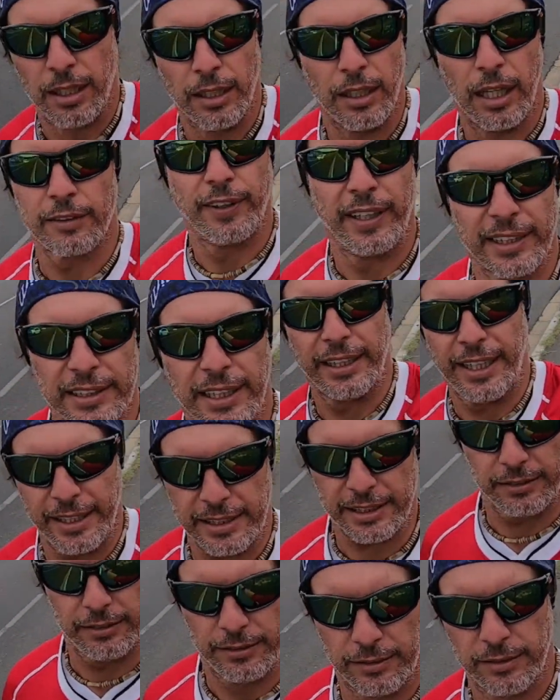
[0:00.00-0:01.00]
Not fully extended
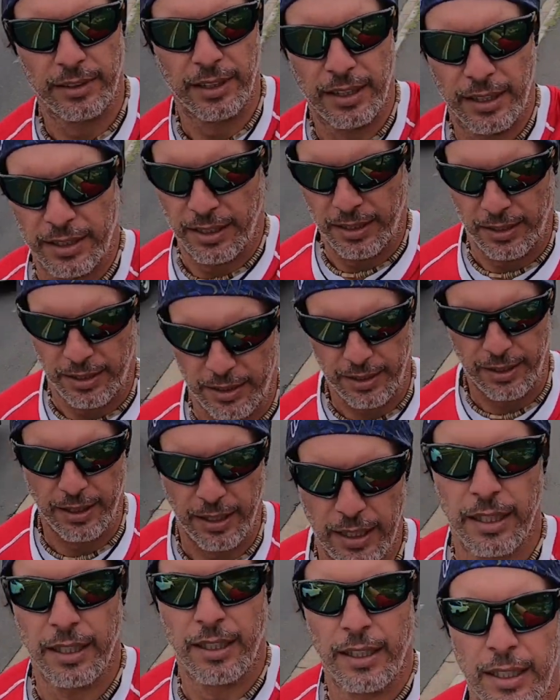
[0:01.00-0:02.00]
yet.
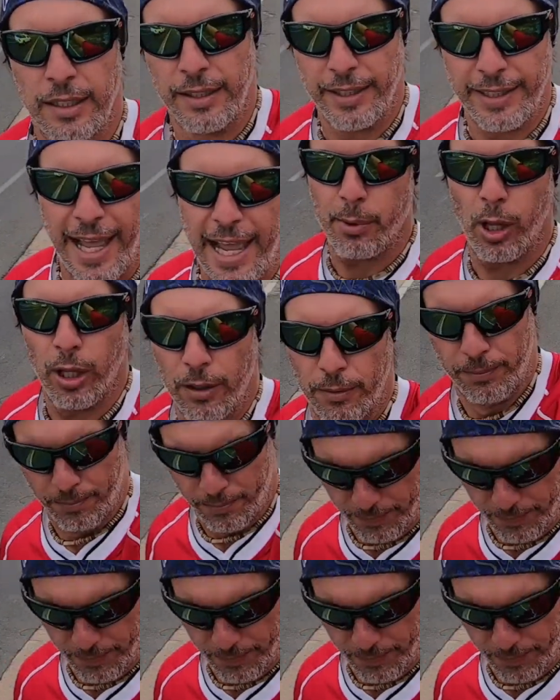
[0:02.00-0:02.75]
The cable.